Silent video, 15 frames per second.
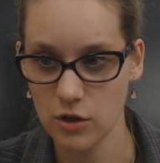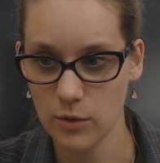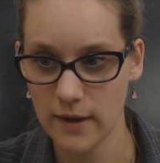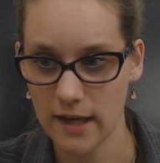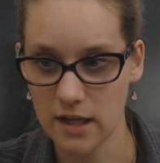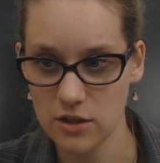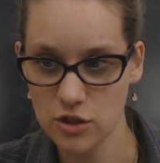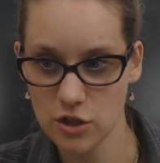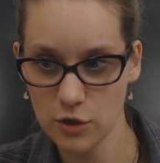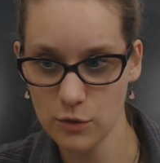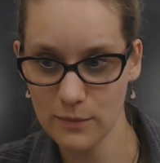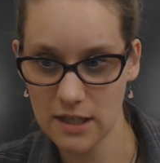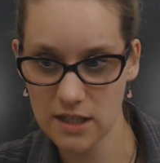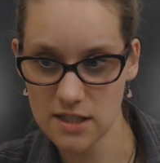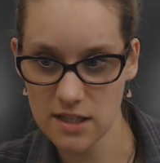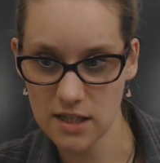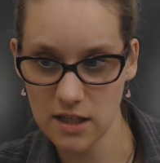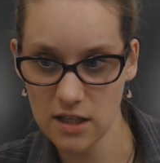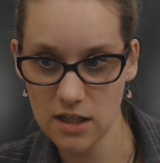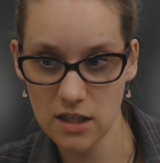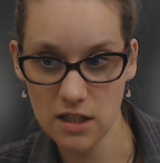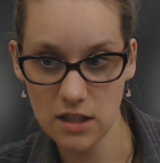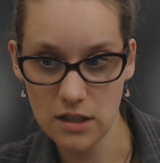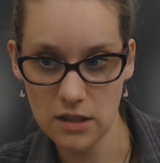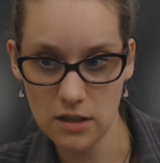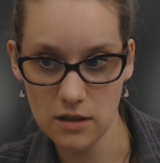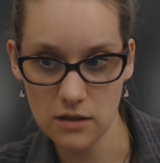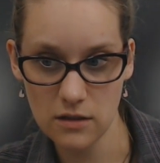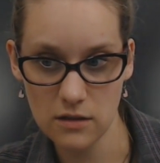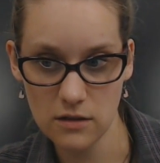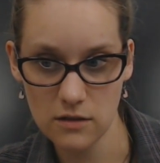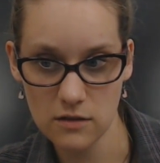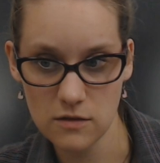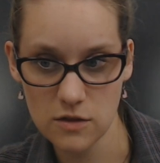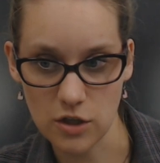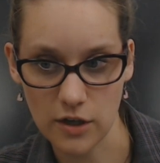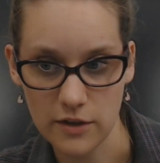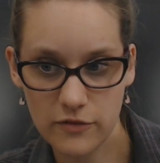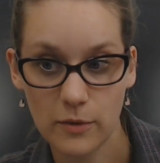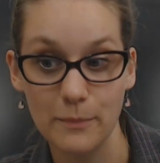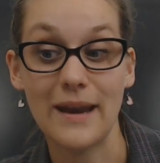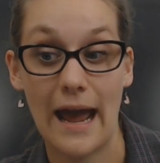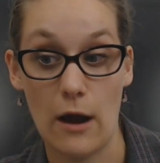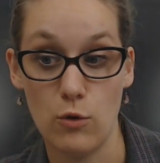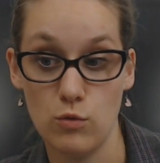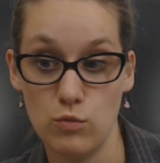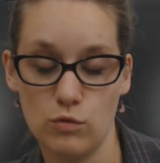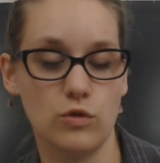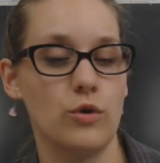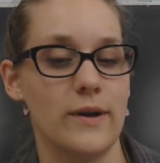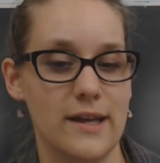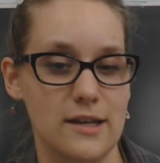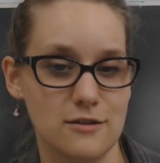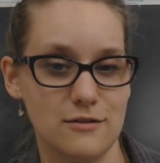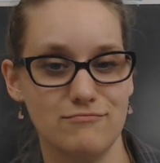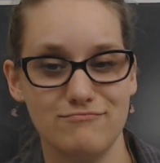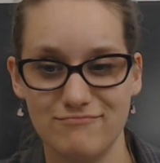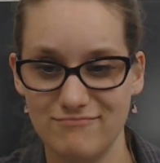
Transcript: go ahead, 2 minutes in, starting from now. Go ahead.